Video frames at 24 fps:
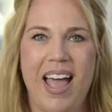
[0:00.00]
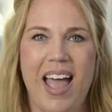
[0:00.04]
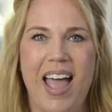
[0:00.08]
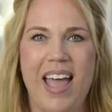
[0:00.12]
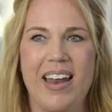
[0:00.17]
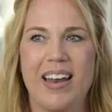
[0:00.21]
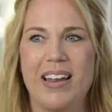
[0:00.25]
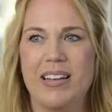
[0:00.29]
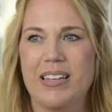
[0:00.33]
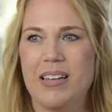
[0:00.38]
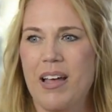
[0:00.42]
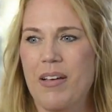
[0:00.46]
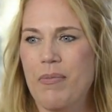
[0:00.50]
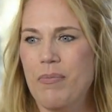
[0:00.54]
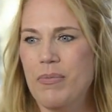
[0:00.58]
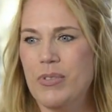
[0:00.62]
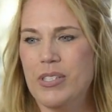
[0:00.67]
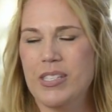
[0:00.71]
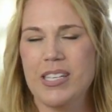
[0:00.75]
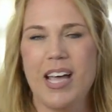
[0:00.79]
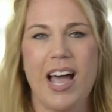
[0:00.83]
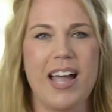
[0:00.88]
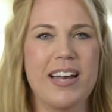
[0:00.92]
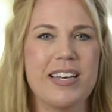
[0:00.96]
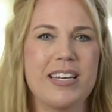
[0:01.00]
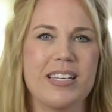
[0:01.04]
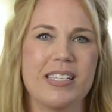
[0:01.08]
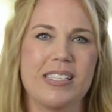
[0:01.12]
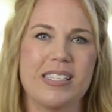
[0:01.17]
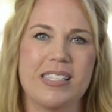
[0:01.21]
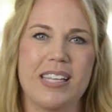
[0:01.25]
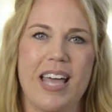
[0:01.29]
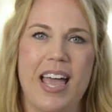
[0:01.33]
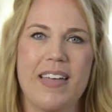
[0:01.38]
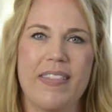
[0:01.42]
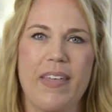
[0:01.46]
And
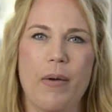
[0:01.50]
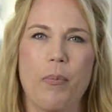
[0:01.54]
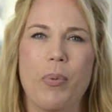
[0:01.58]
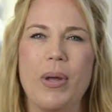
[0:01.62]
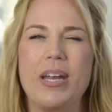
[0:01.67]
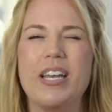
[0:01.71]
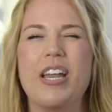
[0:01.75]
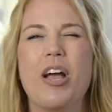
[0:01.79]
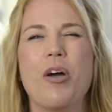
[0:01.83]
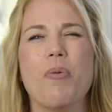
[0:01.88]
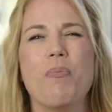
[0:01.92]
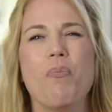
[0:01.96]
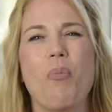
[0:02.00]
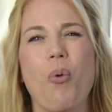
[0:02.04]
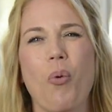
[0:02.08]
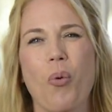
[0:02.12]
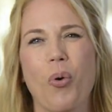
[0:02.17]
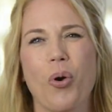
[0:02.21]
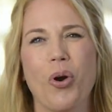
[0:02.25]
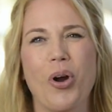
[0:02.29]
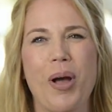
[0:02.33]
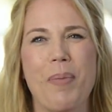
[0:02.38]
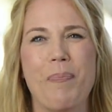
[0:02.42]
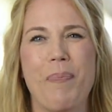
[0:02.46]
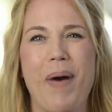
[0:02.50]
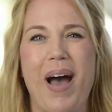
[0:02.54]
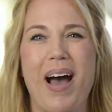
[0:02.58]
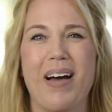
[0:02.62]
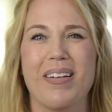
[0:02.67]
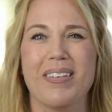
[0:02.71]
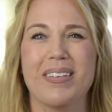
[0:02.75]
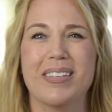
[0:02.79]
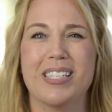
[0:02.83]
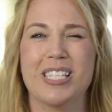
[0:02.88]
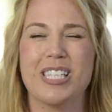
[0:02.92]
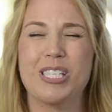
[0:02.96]
scientists say that we know more
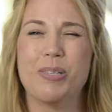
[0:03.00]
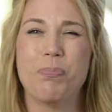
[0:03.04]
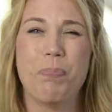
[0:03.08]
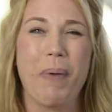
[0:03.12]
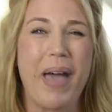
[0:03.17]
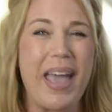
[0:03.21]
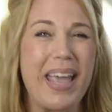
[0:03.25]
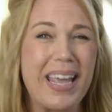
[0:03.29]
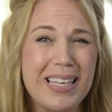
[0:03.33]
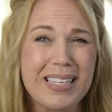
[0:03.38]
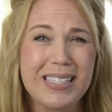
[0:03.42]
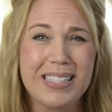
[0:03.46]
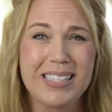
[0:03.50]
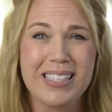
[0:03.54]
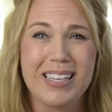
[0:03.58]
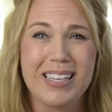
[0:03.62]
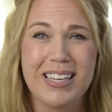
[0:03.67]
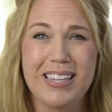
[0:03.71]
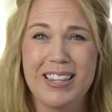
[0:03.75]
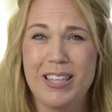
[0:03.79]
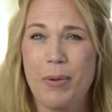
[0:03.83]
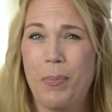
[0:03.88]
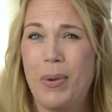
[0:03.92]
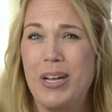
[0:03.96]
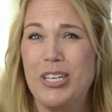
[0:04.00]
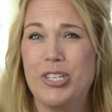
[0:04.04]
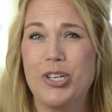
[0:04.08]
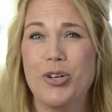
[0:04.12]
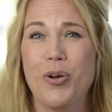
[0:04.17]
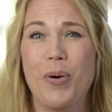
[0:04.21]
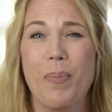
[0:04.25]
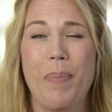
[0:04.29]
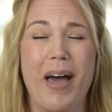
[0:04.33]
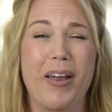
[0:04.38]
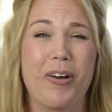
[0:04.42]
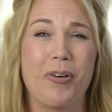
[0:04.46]
about space than we
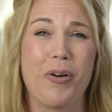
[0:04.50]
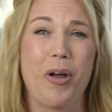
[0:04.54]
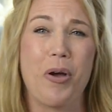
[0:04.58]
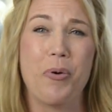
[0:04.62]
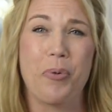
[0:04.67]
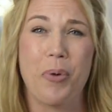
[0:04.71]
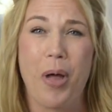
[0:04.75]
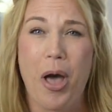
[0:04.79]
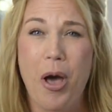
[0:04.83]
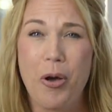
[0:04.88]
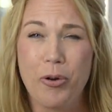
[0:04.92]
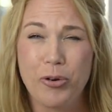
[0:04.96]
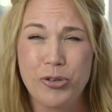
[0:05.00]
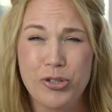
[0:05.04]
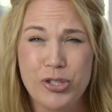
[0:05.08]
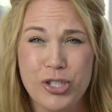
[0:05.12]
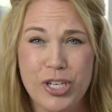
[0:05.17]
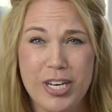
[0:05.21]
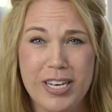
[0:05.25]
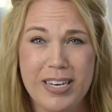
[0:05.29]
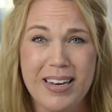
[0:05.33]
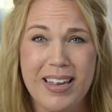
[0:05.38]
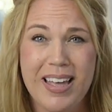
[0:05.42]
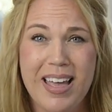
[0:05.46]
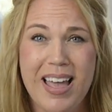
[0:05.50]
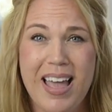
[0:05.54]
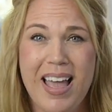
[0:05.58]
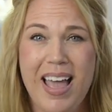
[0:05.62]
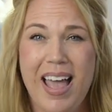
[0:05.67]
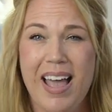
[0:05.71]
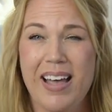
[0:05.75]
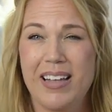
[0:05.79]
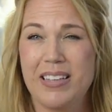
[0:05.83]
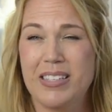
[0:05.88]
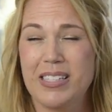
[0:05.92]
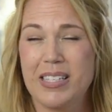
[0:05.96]
do about our own ocean.
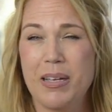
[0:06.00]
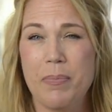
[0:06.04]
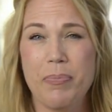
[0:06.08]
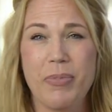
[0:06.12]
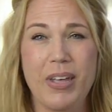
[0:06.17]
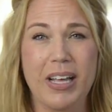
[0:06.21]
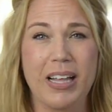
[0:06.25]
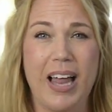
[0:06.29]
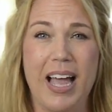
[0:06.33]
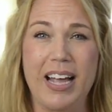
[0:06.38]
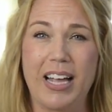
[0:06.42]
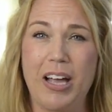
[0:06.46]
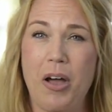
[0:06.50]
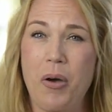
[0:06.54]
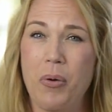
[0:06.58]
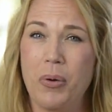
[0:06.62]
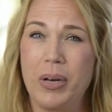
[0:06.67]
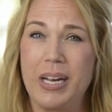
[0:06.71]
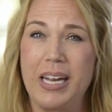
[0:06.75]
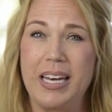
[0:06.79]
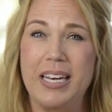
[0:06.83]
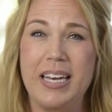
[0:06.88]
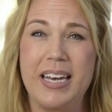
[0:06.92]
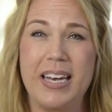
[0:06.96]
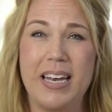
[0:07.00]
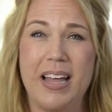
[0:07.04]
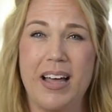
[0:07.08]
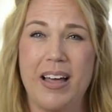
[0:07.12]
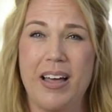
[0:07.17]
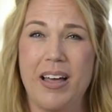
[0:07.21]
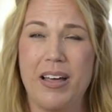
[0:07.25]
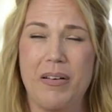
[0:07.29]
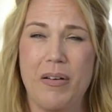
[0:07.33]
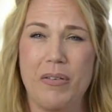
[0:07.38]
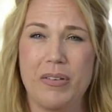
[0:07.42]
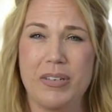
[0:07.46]
And something like only
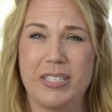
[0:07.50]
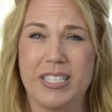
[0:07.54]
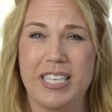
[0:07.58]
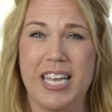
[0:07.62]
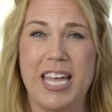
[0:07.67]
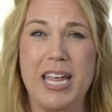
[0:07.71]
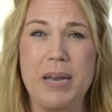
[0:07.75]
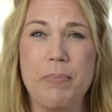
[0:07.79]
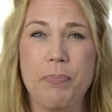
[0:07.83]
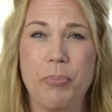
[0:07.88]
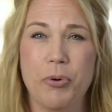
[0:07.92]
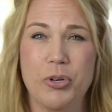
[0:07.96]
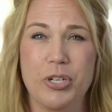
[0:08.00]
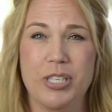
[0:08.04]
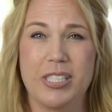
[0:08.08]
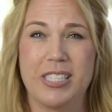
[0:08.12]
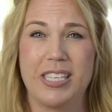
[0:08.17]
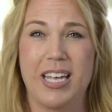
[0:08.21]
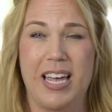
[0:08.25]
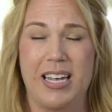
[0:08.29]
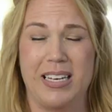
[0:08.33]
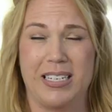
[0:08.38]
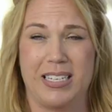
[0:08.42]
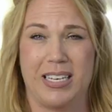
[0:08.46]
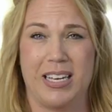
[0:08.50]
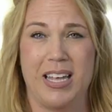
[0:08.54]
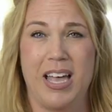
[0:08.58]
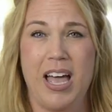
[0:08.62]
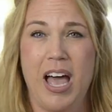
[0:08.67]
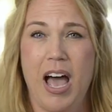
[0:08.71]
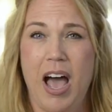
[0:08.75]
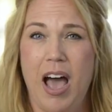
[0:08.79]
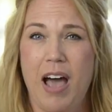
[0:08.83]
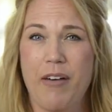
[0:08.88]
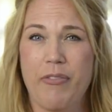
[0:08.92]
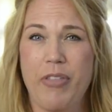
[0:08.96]
10%
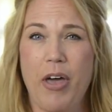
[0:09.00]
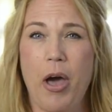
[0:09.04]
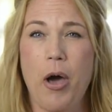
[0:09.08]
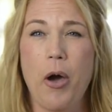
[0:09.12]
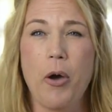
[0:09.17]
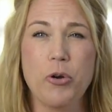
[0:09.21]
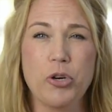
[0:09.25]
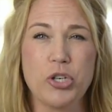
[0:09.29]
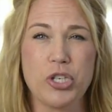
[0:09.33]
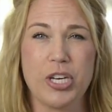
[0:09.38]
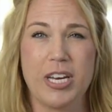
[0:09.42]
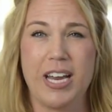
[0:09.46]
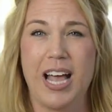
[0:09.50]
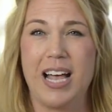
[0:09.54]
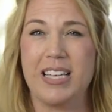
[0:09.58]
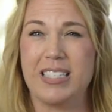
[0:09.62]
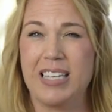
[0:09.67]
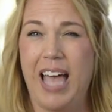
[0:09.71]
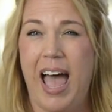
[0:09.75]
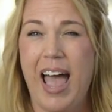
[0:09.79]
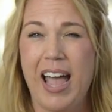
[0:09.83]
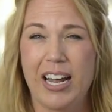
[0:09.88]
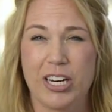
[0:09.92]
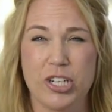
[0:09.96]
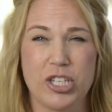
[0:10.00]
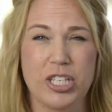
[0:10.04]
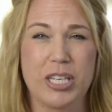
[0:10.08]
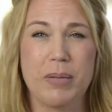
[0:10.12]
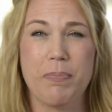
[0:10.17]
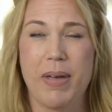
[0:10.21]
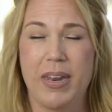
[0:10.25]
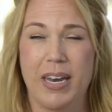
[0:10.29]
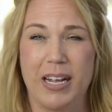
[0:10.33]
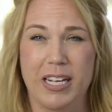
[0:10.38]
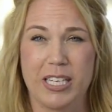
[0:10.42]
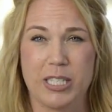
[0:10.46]
of the ocean has actually
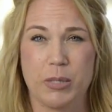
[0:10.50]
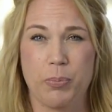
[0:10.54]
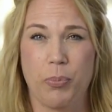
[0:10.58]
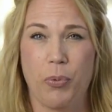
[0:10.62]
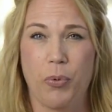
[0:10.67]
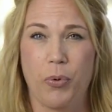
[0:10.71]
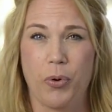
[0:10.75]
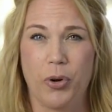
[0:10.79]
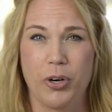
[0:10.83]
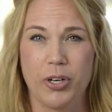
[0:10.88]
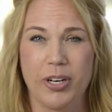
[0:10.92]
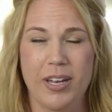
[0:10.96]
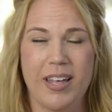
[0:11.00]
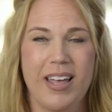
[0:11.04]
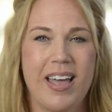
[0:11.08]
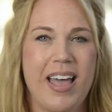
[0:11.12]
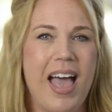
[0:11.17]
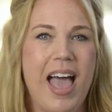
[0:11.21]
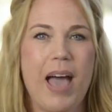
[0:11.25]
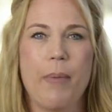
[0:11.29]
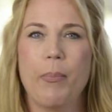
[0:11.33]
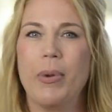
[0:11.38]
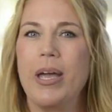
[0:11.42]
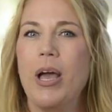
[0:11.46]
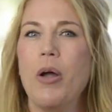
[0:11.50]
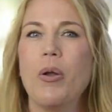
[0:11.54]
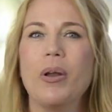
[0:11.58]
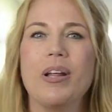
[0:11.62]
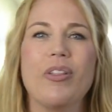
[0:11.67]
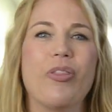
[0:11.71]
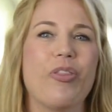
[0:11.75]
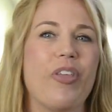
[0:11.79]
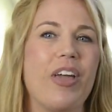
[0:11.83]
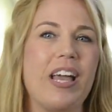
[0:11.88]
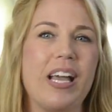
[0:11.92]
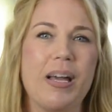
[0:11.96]
been explored. And we
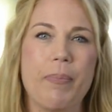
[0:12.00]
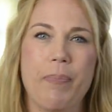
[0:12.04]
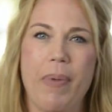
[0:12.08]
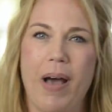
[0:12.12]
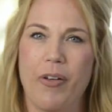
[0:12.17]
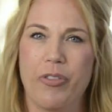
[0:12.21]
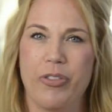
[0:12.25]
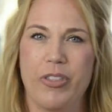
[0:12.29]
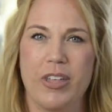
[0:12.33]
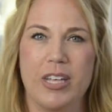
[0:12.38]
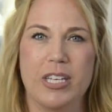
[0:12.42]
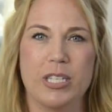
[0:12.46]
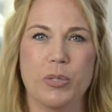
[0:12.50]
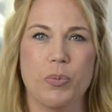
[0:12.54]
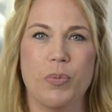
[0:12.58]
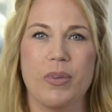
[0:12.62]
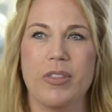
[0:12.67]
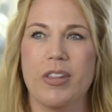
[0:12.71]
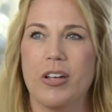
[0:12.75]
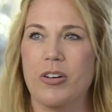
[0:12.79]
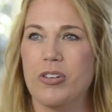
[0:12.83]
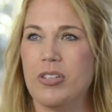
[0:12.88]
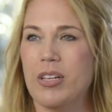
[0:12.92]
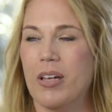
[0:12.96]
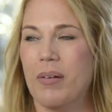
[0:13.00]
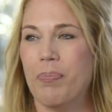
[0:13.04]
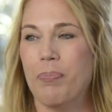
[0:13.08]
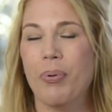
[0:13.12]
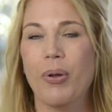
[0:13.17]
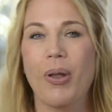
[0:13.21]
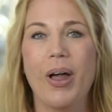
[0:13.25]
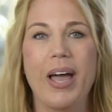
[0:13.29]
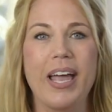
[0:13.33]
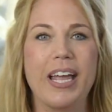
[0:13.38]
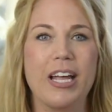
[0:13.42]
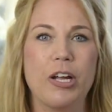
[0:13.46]
only think about this when there's a
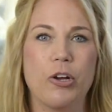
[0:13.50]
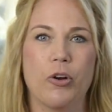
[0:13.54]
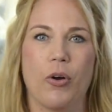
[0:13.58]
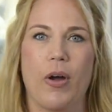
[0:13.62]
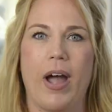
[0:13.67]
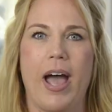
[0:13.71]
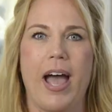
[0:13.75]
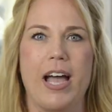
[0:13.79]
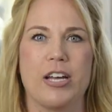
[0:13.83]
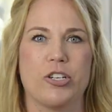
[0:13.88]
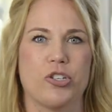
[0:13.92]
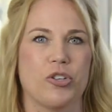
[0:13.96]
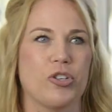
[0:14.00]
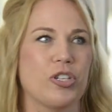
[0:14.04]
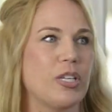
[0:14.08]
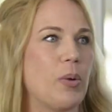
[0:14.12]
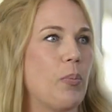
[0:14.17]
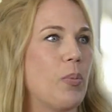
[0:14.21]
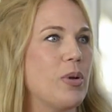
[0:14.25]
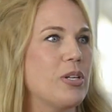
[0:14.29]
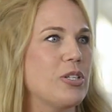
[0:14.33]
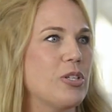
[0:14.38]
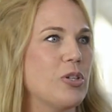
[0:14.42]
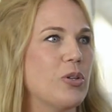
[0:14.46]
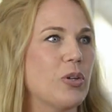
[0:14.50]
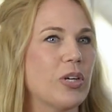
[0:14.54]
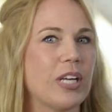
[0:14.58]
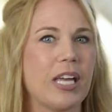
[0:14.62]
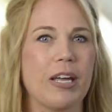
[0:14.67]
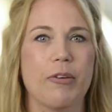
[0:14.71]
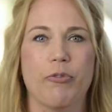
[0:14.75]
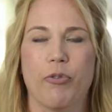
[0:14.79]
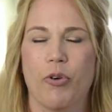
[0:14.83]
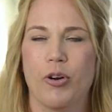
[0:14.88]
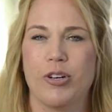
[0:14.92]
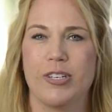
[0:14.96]
plane crash or someone's
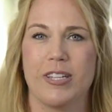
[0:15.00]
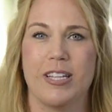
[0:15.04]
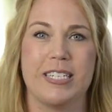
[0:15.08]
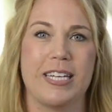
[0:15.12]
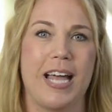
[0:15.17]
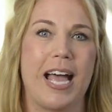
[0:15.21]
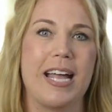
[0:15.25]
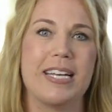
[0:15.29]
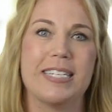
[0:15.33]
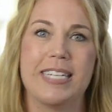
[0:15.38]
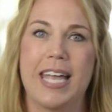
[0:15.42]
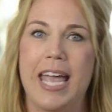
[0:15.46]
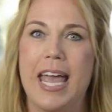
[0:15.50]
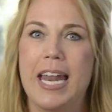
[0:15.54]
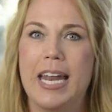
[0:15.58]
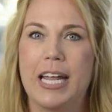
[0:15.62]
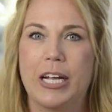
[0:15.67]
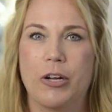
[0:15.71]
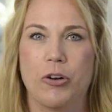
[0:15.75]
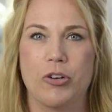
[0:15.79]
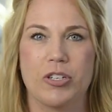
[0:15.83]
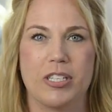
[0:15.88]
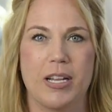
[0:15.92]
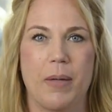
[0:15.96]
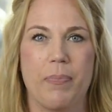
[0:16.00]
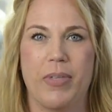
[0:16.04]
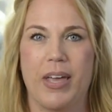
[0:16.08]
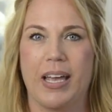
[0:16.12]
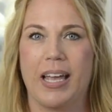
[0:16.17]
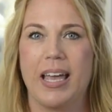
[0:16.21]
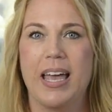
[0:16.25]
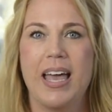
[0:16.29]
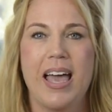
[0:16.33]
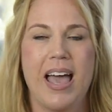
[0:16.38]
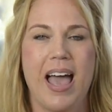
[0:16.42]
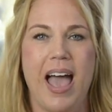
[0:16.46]
looking for the Titanic or
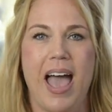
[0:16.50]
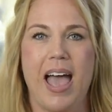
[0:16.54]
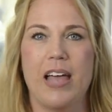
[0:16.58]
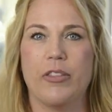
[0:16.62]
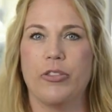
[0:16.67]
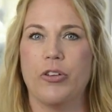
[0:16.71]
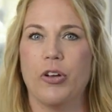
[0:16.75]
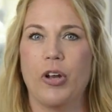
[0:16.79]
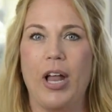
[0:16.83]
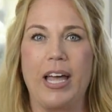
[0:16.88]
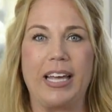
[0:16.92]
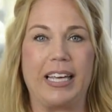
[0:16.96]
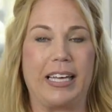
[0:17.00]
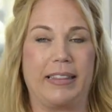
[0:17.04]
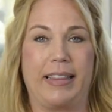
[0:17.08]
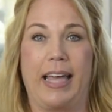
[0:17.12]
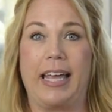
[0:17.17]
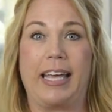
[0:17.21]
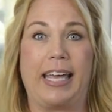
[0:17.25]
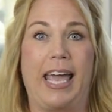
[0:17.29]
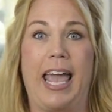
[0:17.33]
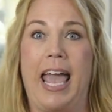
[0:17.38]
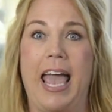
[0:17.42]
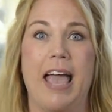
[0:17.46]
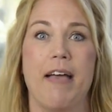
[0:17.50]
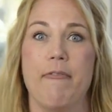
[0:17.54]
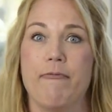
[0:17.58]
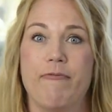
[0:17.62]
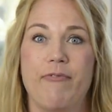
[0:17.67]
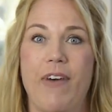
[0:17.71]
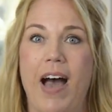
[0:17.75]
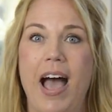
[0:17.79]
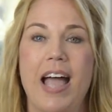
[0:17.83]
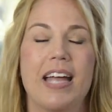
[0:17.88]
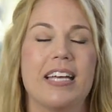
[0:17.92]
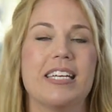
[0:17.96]
something, and they're like, they can't
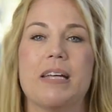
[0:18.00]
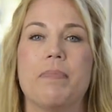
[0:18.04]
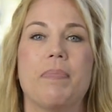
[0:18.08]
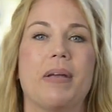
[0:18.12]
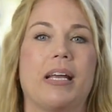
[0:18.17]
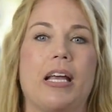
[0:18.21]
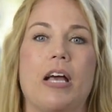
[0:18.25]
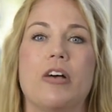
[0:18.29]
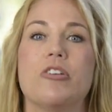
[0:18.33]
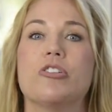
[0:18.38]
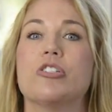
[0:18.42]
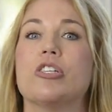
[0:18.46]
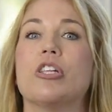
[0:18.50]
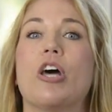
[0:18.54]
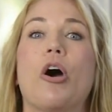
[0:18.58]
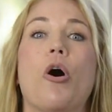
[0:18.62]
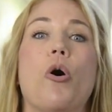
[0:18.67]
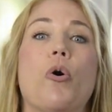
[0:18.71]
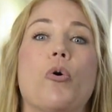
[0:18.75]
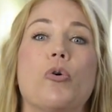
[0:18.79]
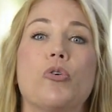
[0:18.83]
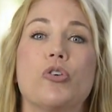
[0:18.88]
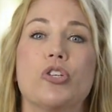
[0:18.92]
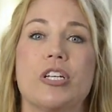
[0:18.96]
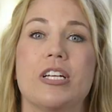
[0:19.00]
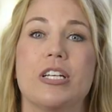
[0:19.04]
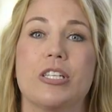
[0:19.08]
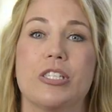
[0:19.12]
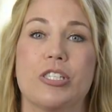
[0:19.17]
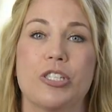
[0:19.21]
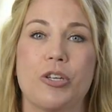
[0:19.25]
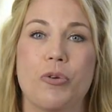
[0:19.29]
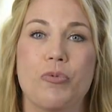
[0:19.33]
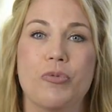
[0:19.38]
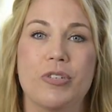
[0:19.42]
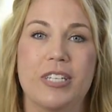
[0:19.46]
find it because the ocean is
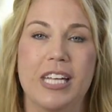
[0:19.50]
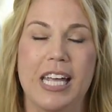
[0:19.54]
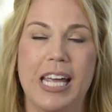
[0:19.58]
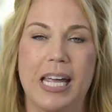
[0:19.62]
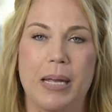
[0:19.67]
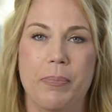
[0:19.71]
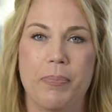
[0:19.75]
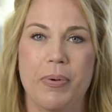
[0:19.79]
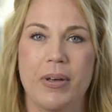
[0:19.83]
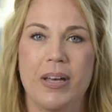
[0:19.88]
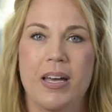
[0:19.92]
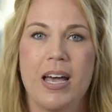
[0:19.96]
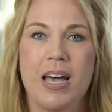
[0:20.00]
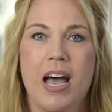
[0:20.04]
so deep.